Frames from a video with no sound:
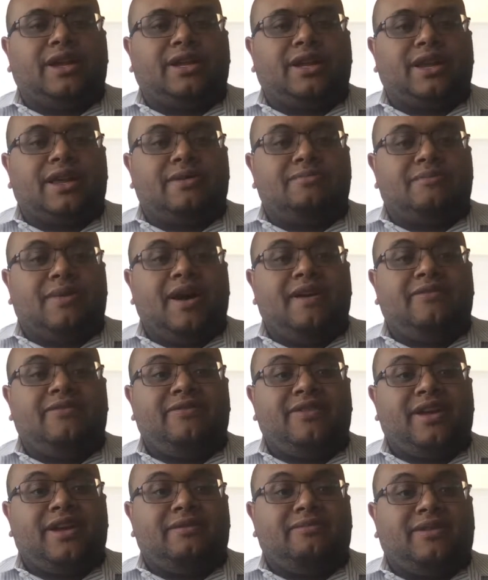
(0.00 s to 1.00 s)
in my
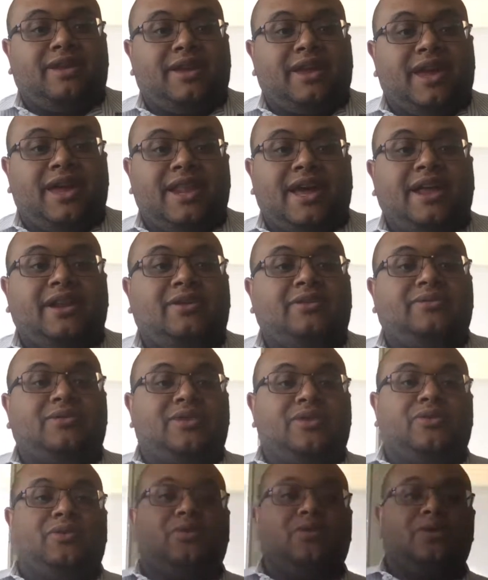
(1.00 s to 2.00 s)
family, and I don't
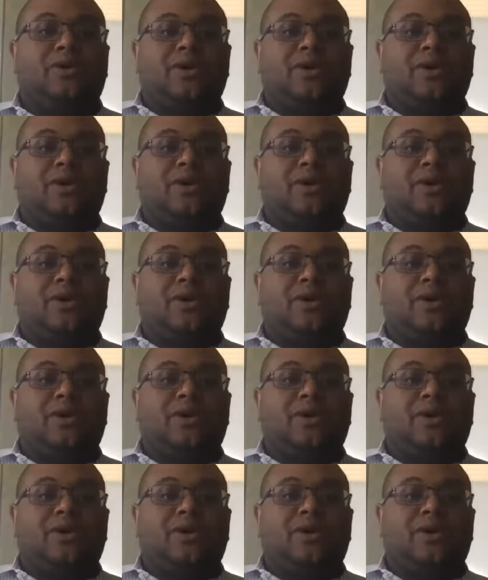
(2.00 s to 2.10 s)
know